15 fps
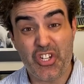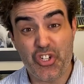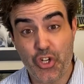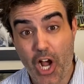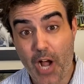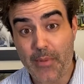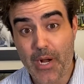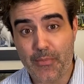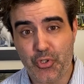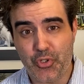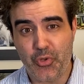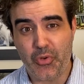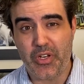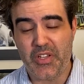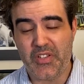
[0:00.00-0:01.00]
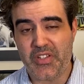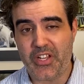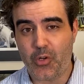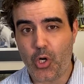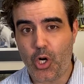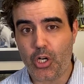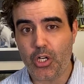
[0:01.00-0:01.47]
job opportunities
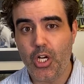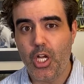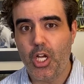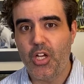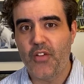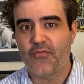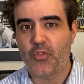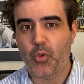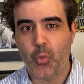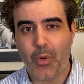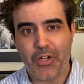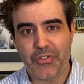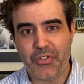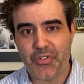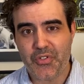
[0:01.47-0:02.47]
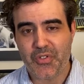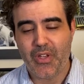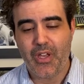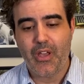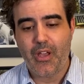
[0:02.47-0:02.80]
there are for welders.